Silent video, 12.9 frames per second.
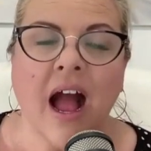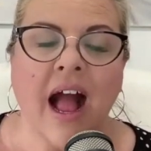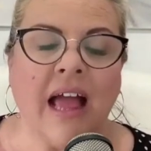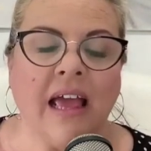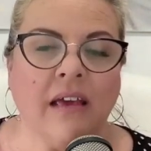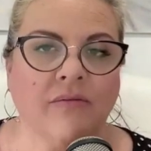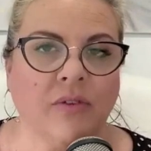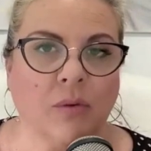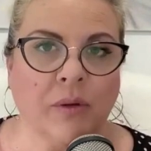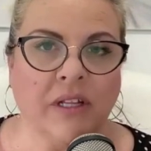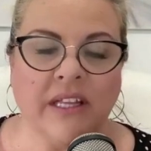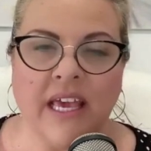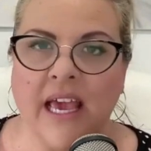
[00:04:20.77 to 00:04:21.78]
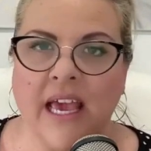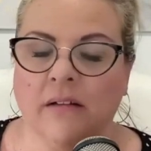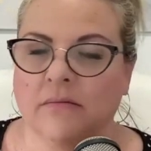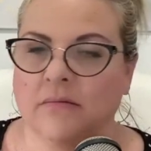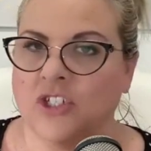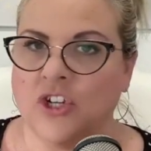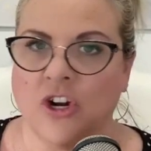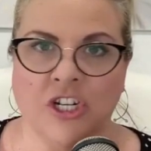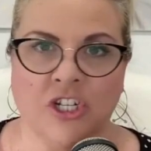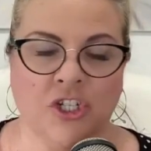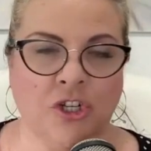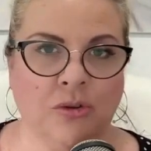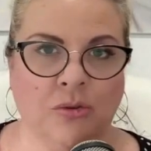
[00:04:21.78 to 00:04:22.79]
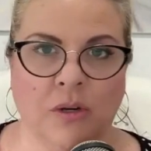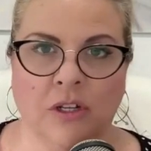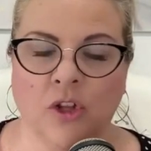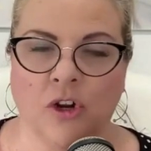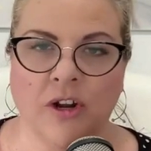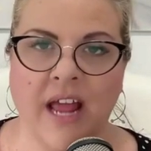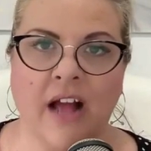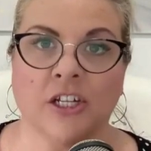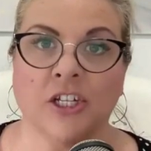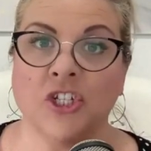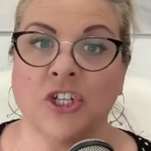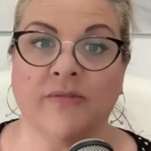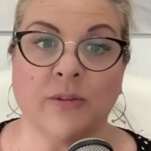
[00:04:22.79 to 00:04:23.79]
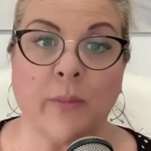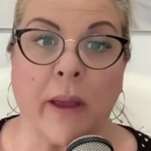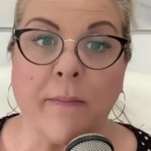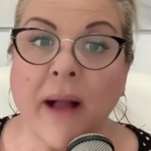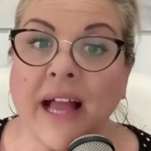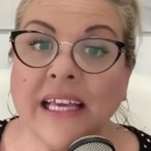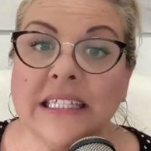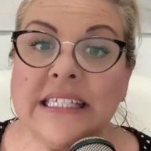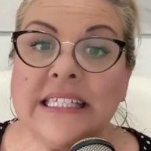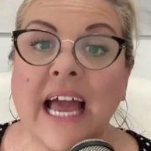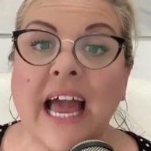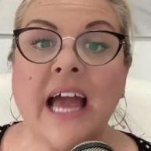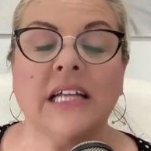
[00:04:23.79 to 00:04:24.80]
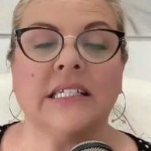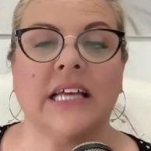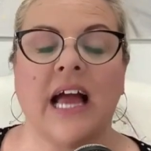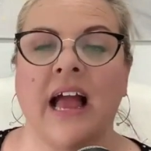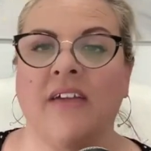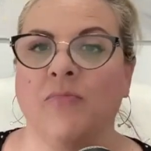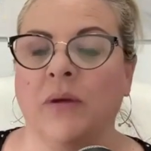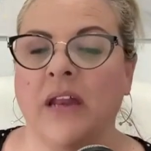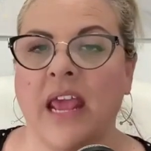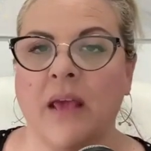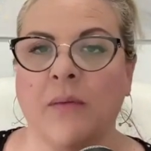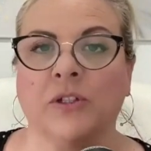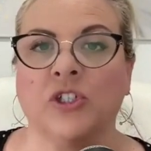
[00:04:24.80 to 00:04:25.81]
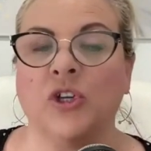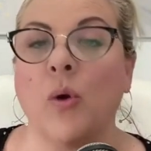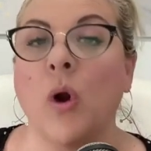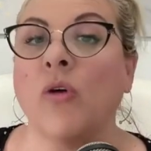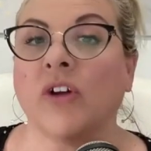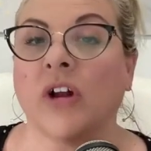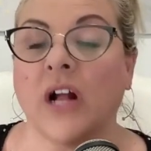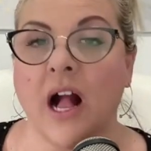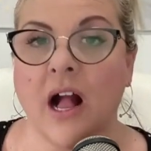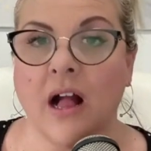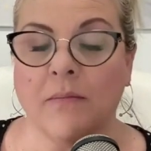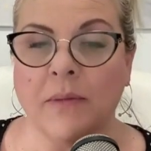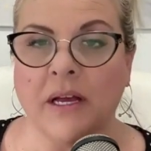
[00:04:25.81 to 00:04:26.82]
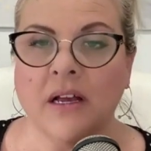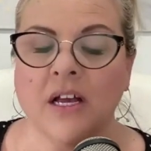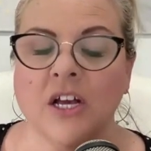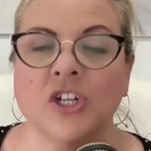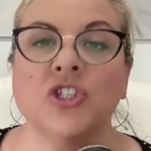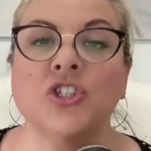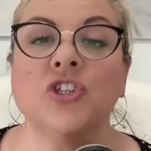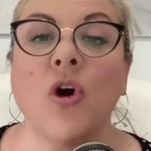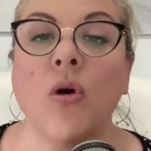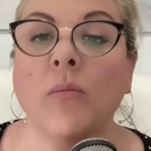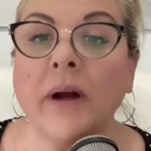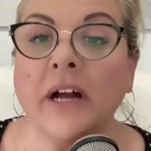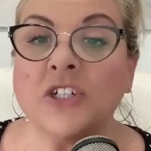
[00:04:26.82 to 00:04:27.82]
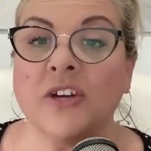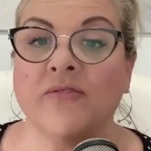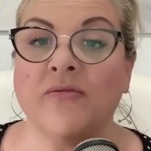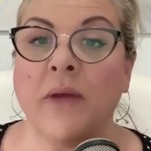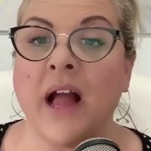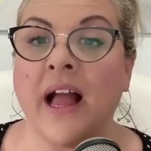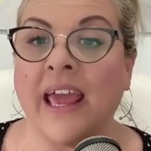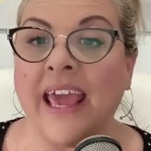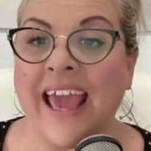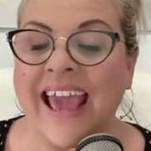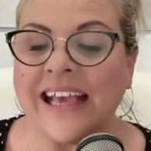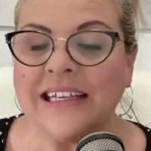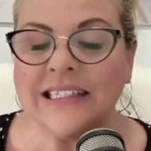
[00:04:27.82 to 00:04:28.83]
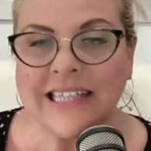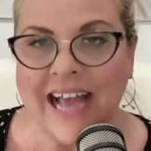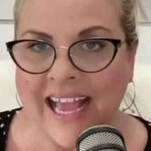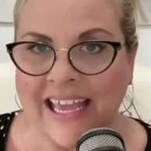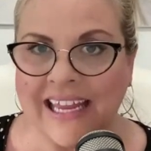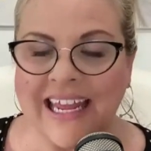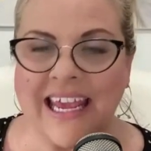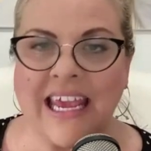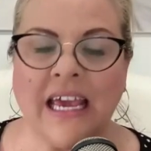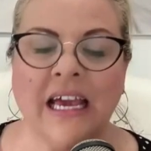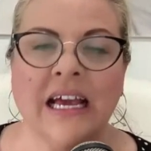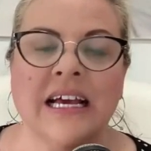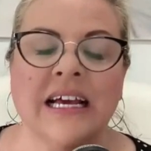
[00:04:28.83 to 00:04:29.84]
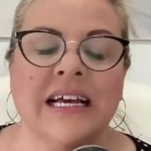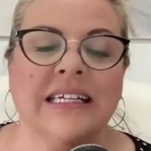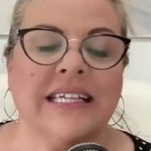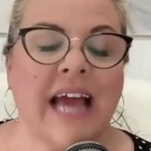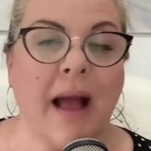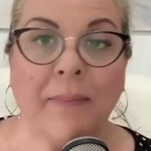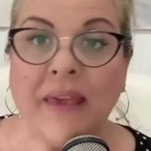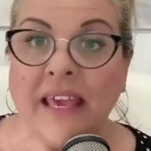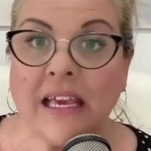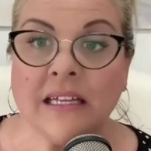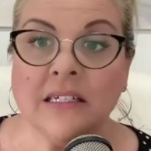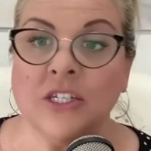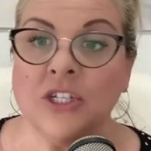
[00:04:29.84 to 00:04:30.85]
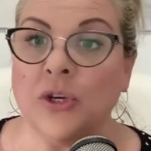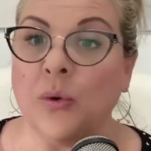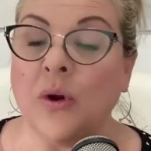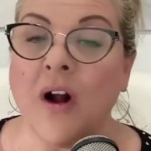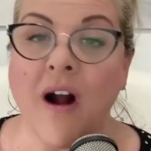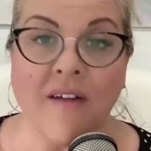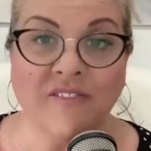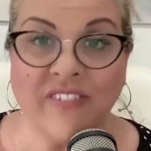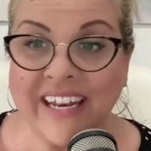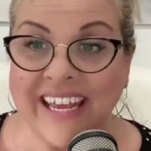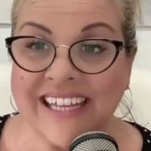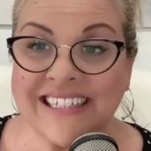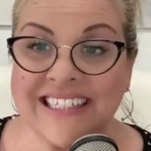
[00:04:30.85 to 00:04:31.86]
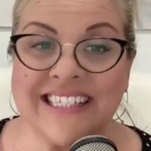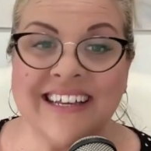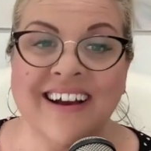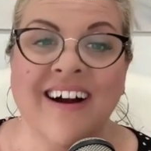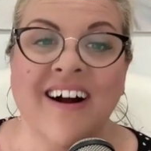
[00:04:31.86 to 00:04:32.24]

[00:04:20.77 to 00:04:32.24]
I've really started to learn how to shift my mindset. I've been able to overcome so much of my anxiety, tapping into confidence.